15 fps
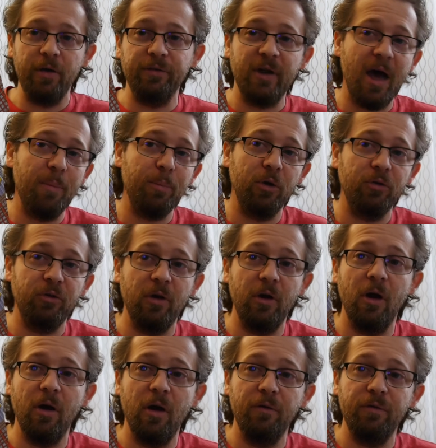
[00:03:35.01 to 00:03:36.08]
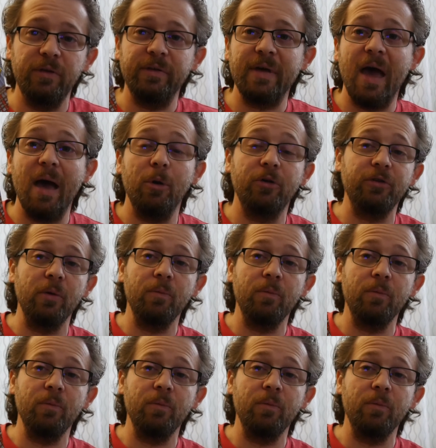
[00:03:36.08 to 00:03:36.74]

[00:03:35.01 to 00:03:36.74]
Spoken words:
as topics of these comics.